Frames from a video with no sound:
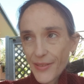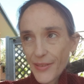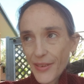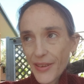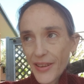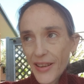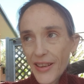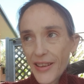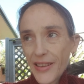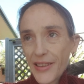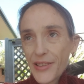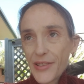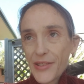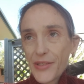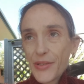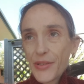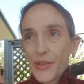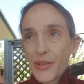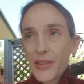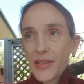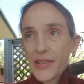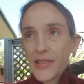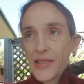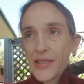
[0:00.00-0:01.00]
with eating
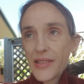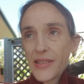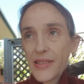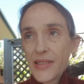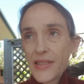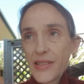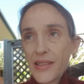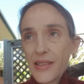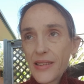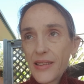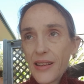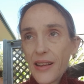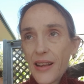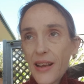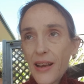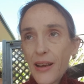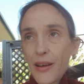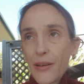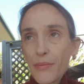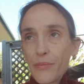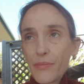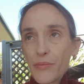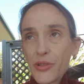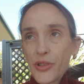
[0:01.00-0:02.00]
disorders is
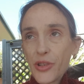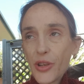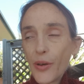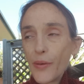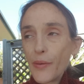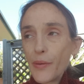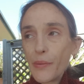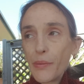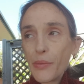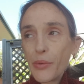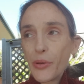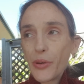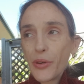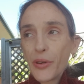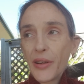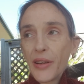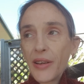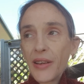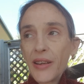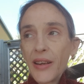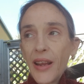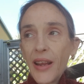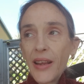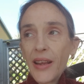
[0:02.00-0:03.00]
so
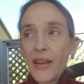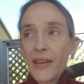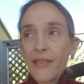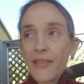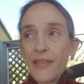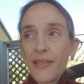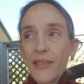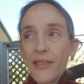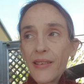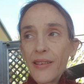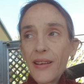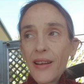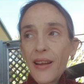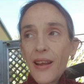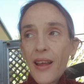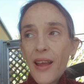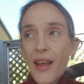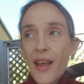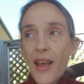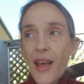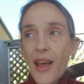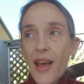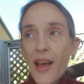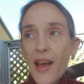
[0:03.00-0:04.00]
important, and
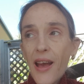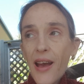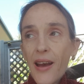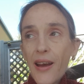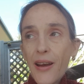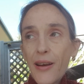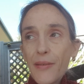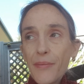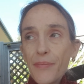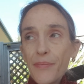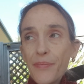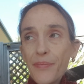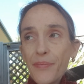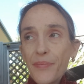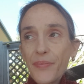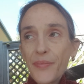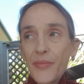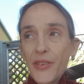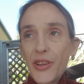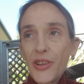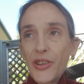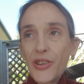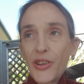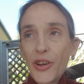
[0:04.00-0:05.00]

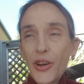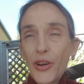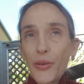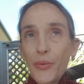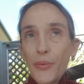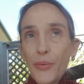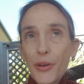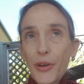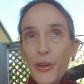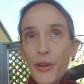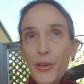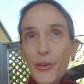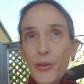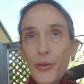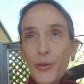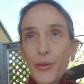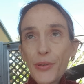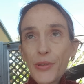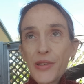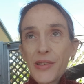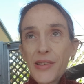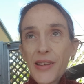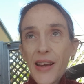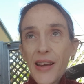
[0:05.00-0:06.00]
you don't want to
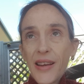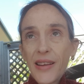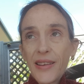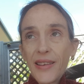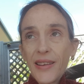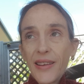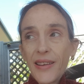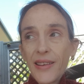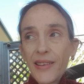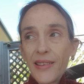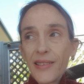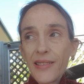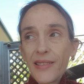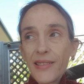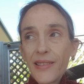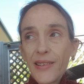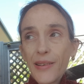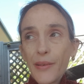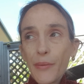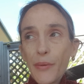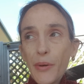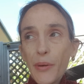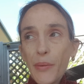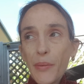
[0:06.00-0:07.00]
cause that in
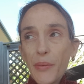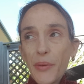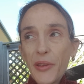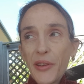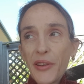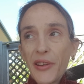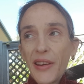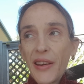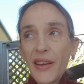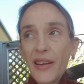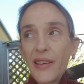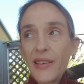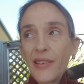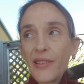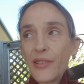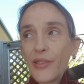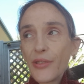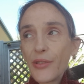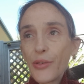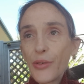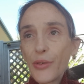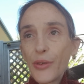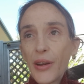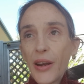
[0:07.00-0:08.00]
someone with an eating
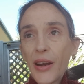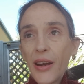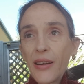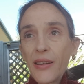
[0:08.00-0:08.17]
disorder,